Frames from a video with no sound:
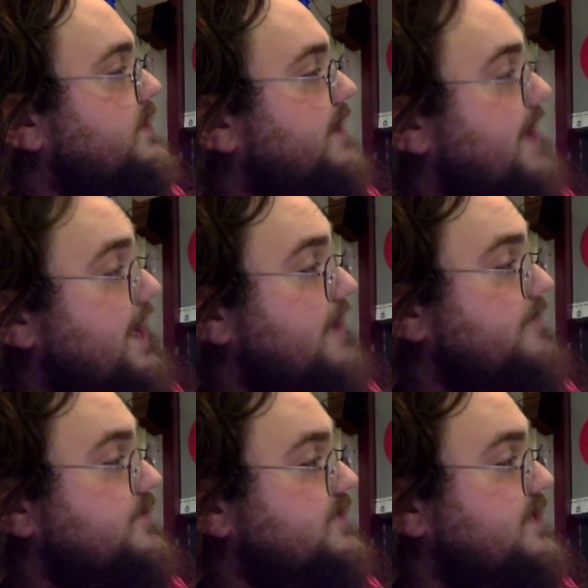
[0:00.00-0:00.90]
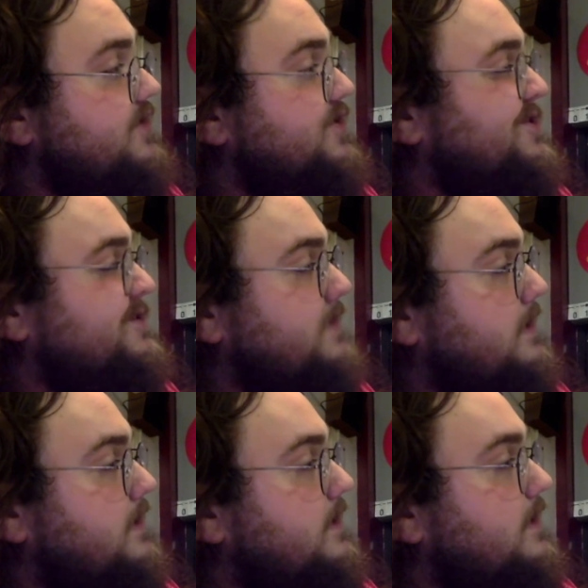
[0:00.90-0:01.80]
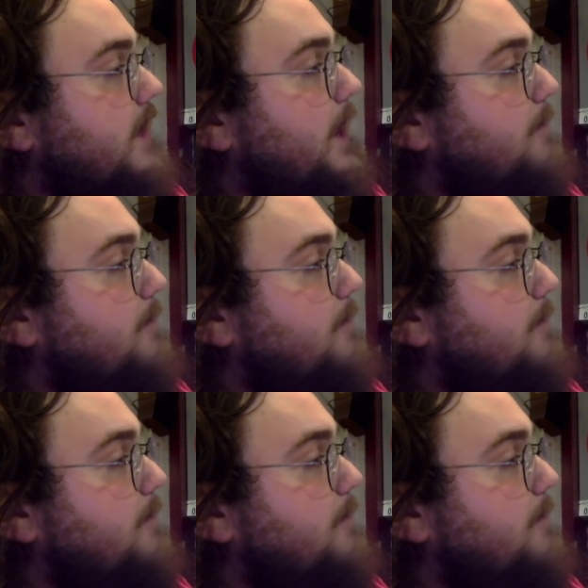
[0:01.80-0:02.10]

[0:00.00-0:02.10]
and the teachers. Up